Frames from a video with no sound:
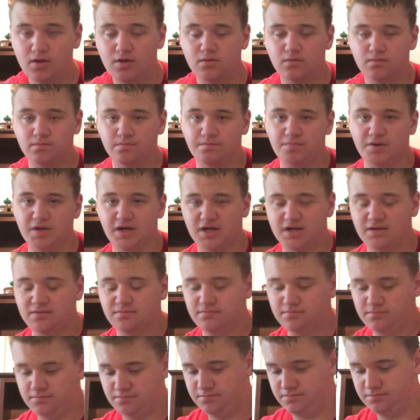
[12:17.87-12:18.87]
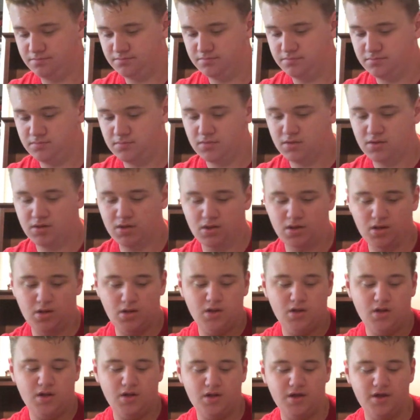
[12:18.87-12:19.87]
But
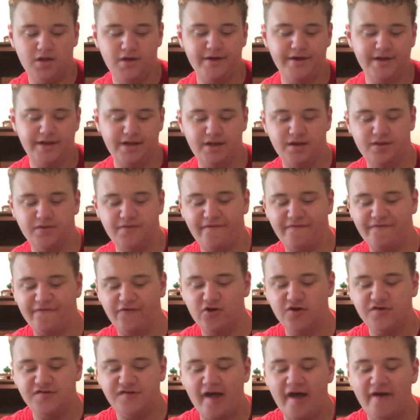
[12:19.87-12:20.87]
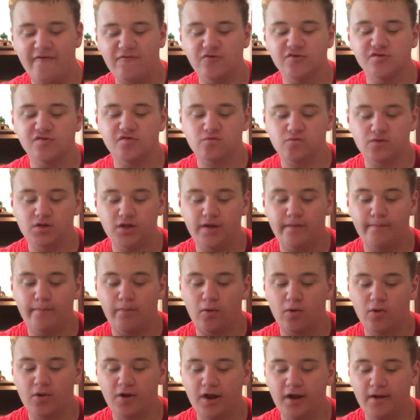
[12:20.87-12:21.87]
the first half was really
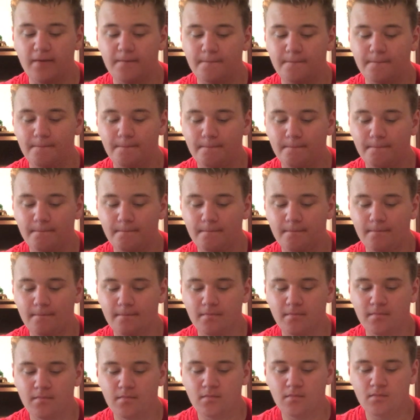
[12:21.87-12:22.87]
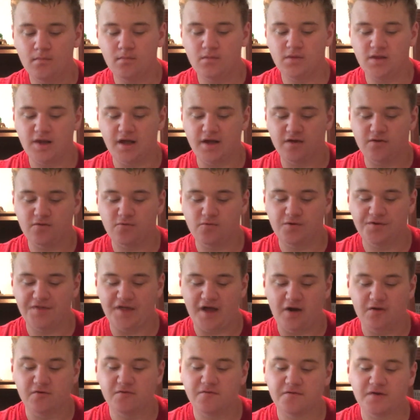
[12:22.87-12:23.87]
boring, like
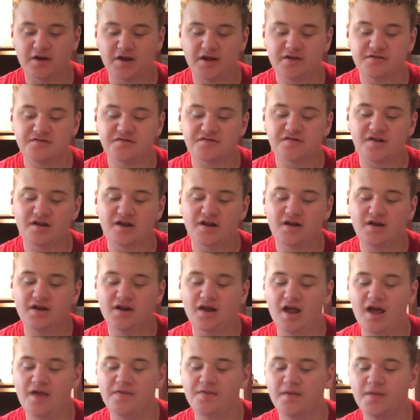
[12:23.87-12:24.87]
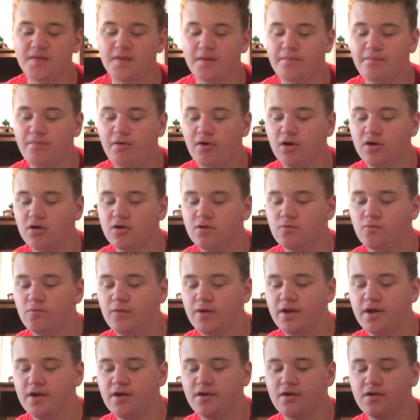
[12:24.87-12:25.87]
without Frankenstein, and then the part
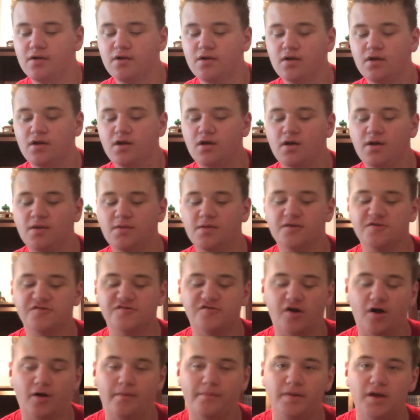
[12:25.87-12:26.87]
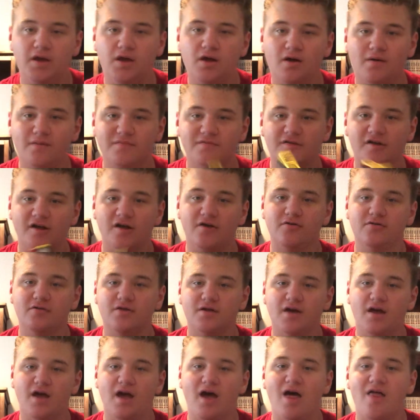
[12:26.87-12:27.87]
where the zombie comes
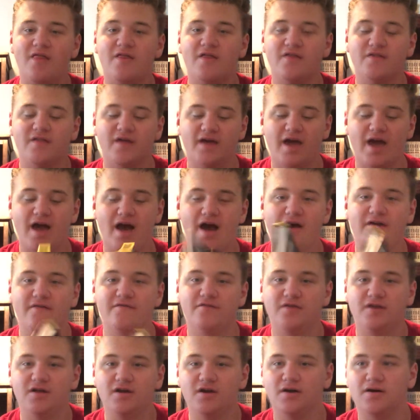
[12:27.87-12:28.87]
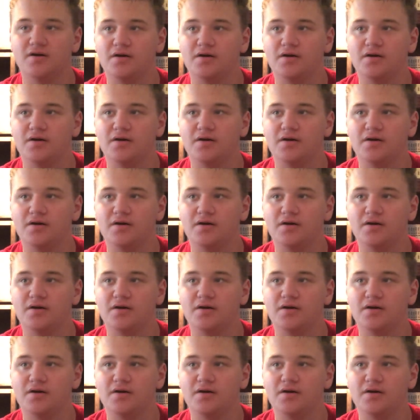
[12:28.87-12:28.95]
out, and then they have the